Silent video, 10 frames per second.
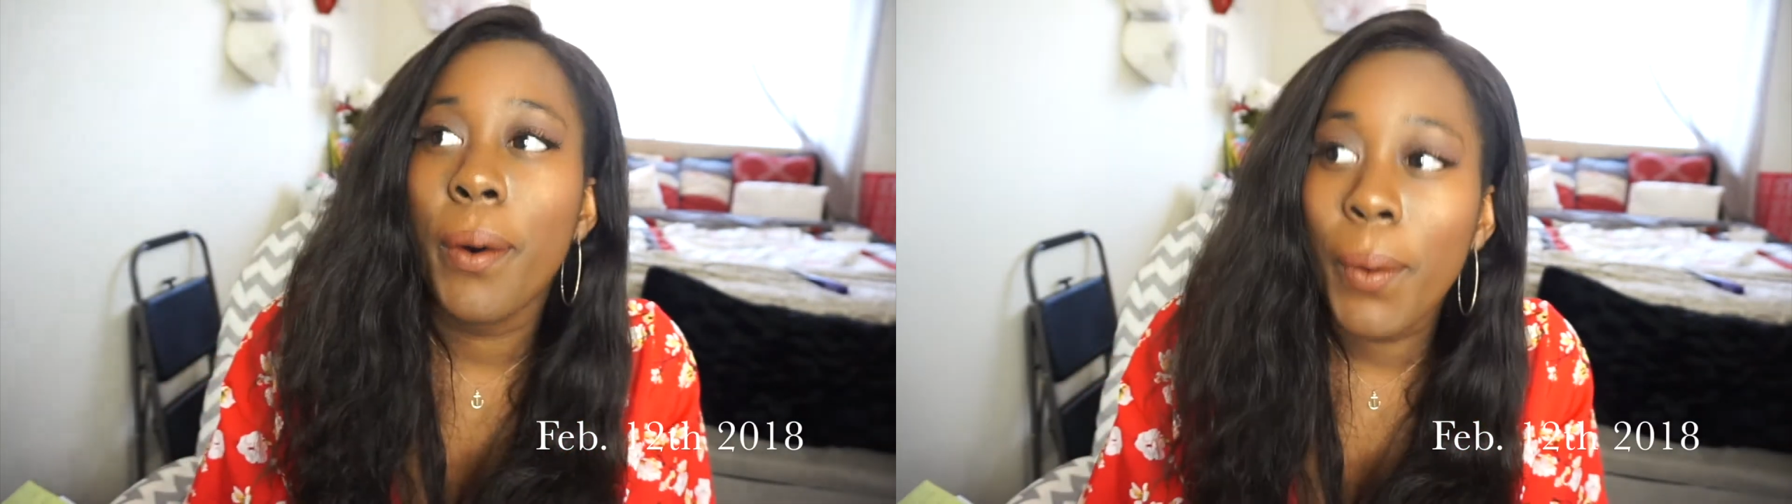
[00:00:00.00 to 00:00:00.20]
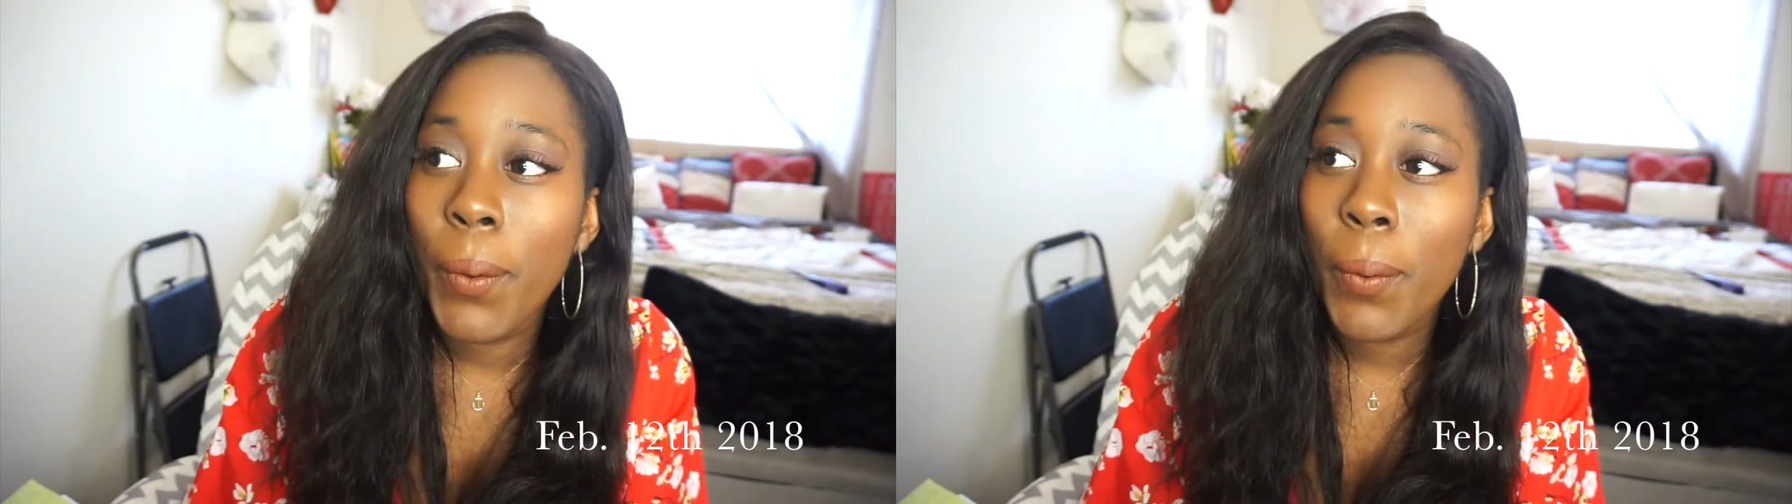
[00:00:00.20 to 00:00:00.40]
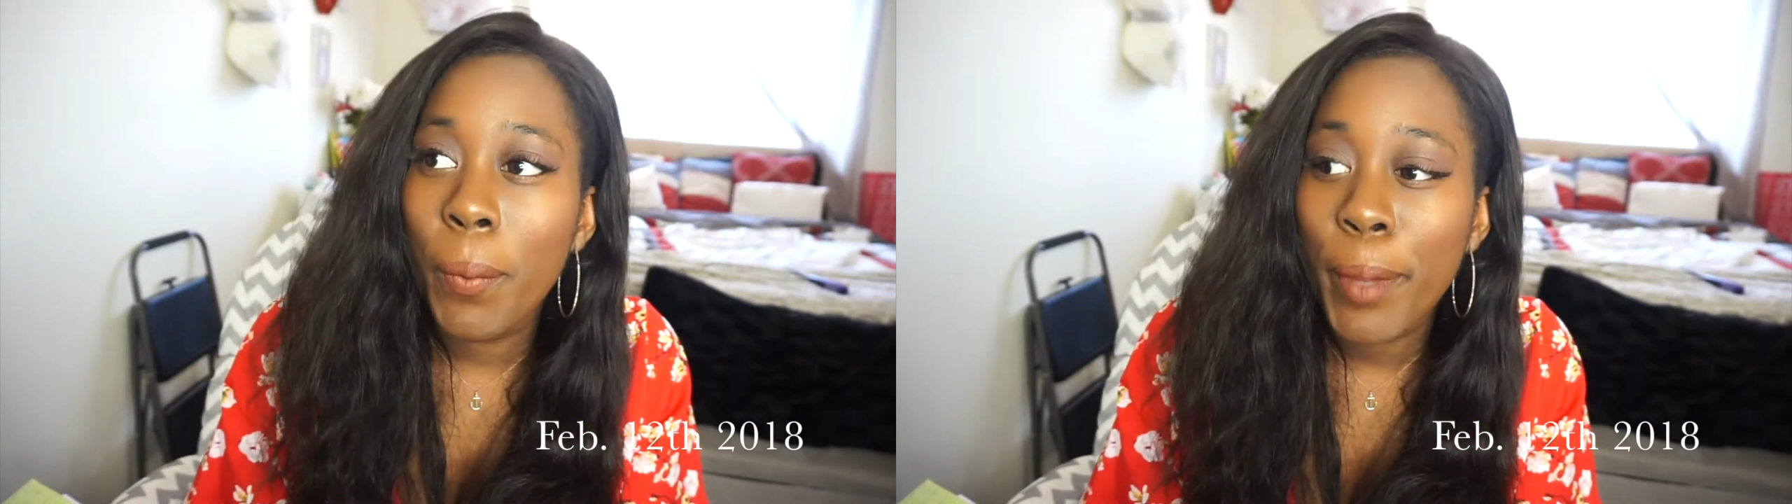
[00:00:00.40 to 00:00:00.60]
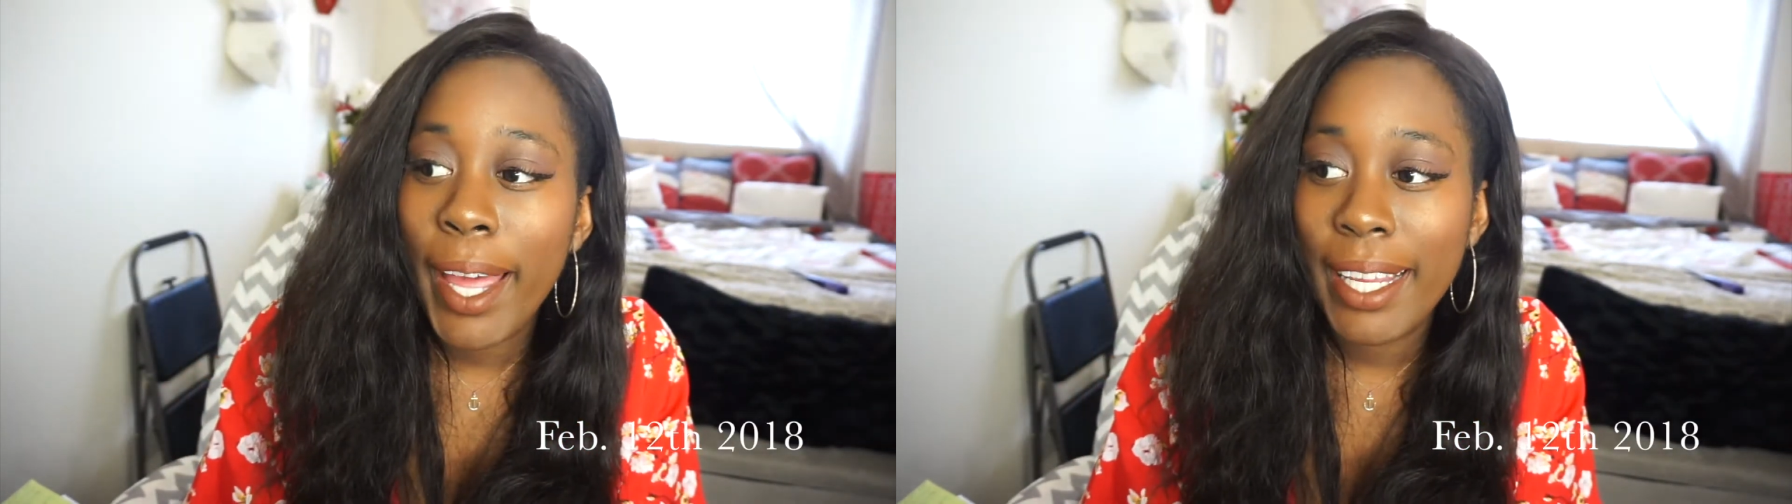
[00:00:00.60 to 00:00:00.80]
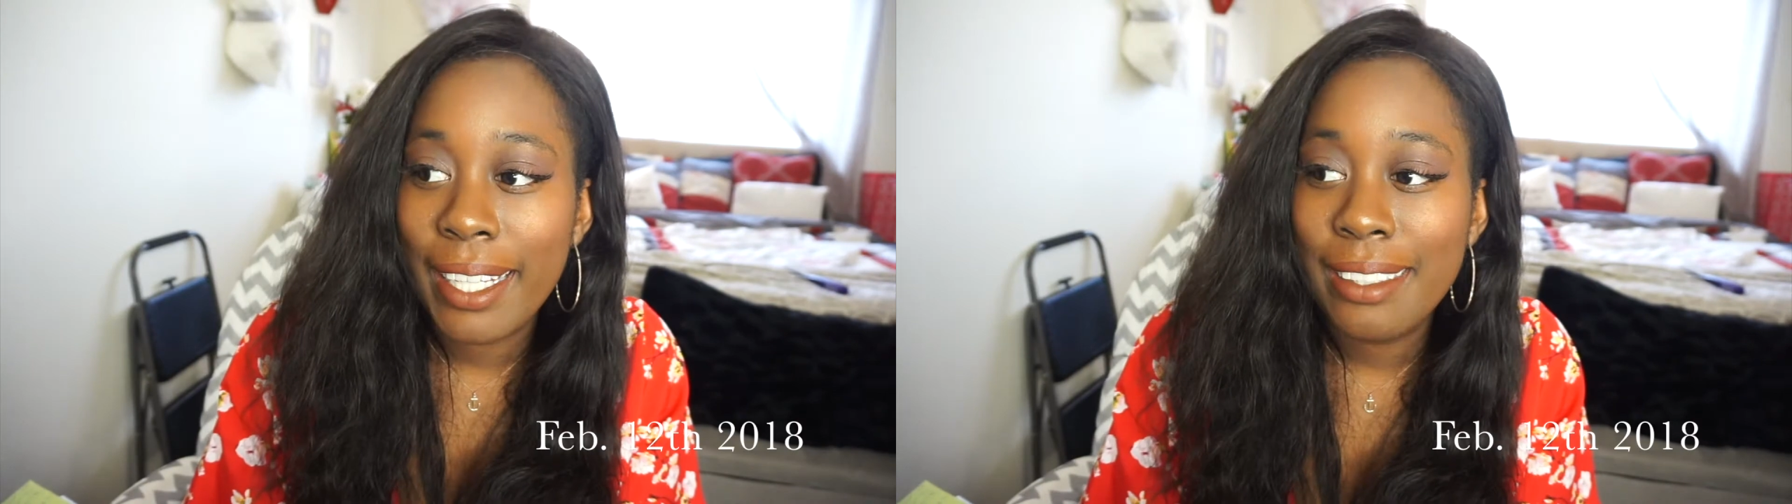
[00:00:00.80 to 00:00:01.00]
oh
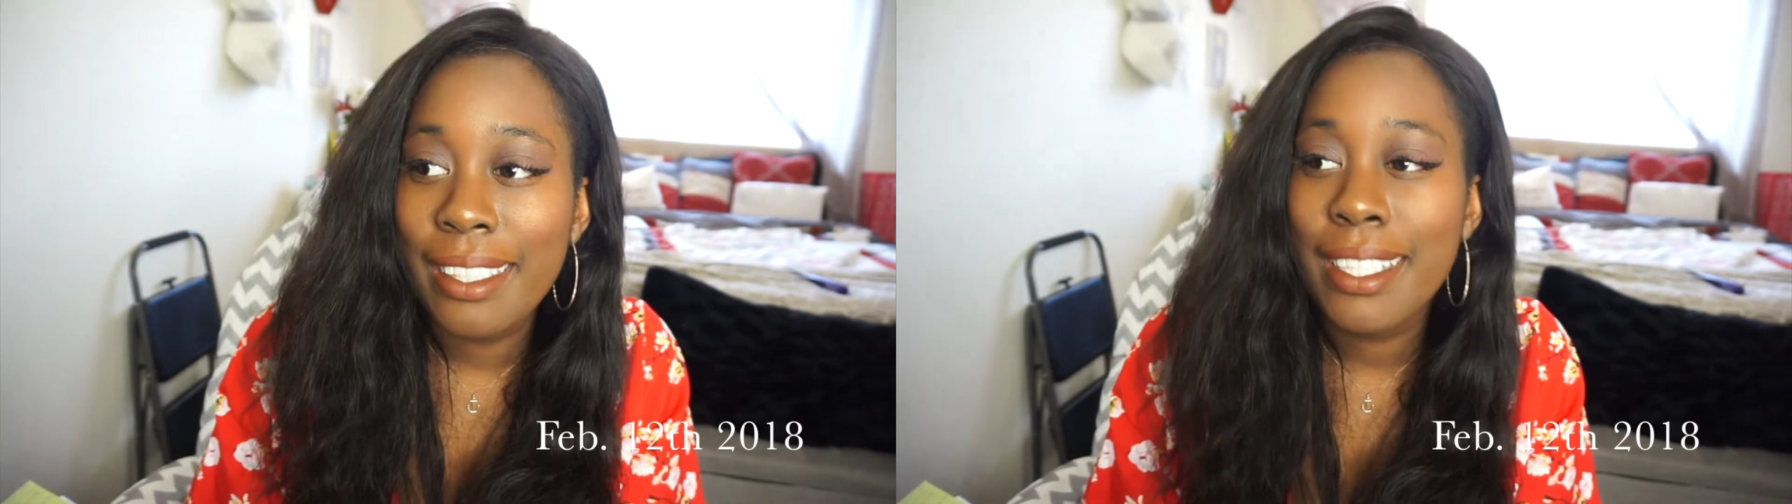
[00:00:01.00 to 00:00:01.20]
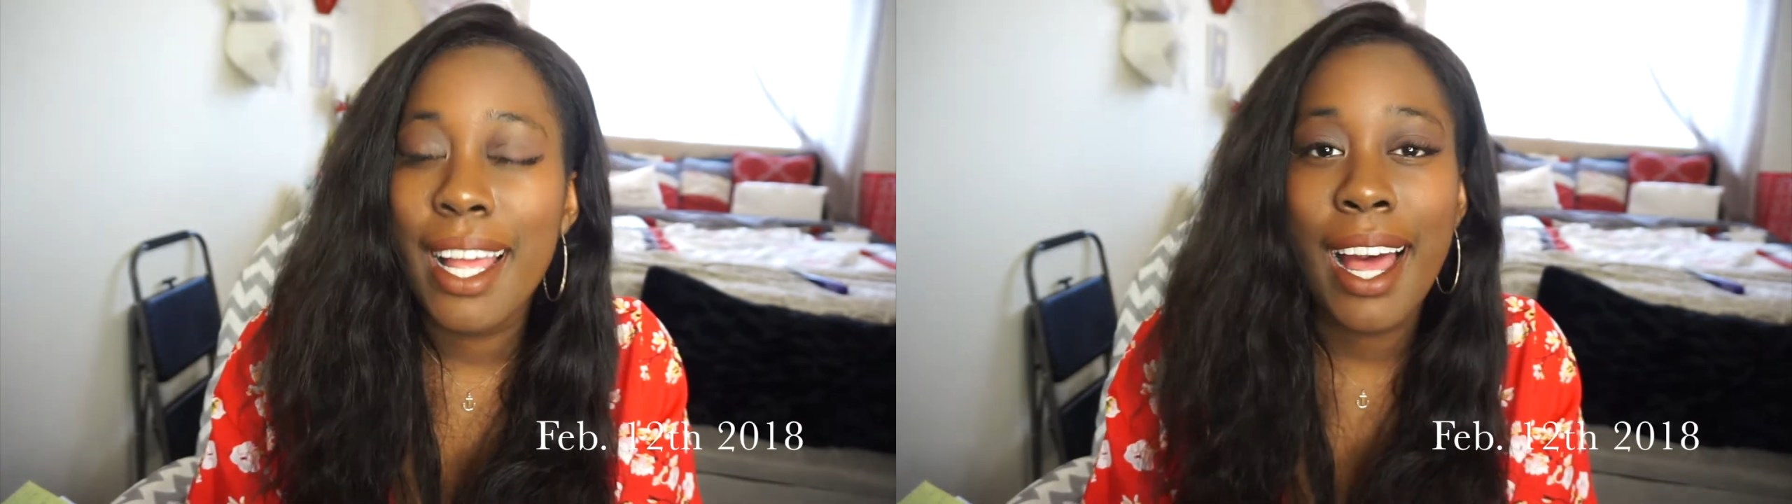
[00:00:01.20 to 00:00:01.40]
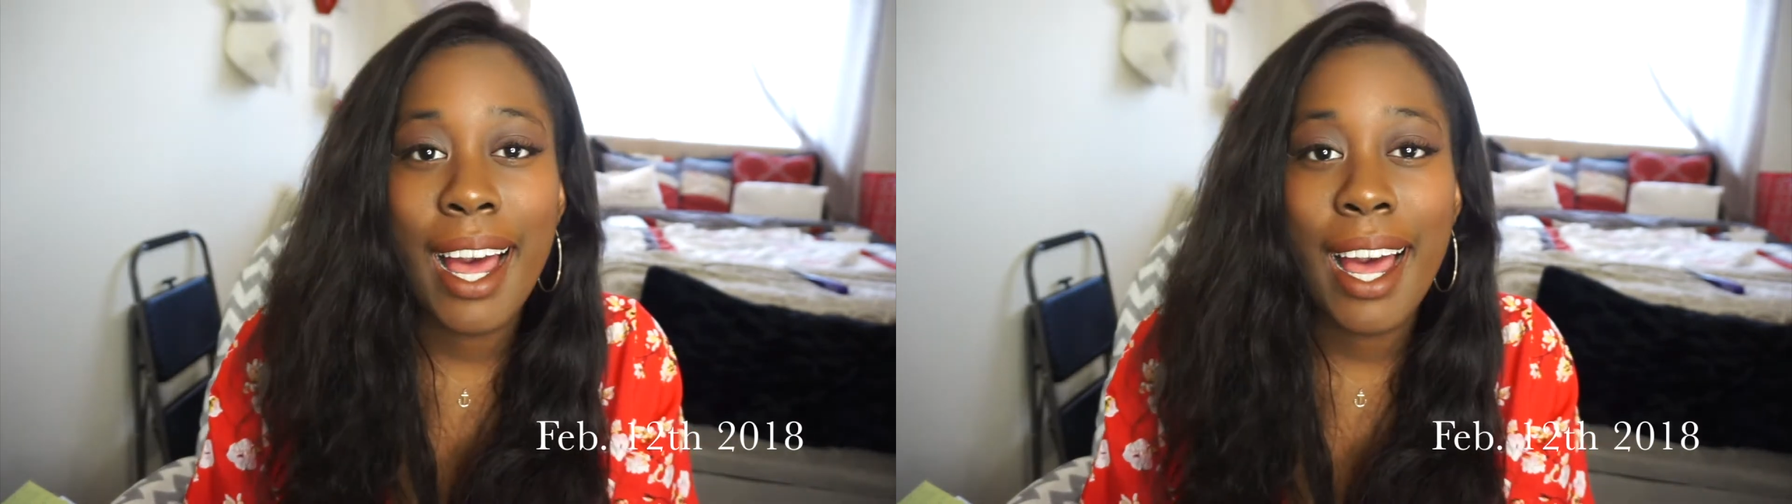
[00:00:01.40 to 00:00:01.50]
my goodness,